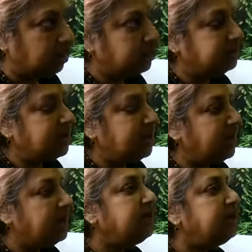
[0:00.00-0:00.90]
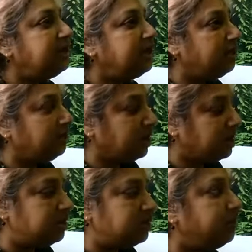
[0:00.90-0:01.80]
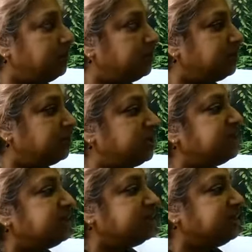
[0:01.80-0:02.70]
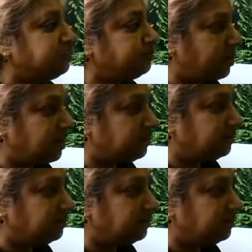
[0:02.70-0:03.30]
Is there anything you can do to change this pain?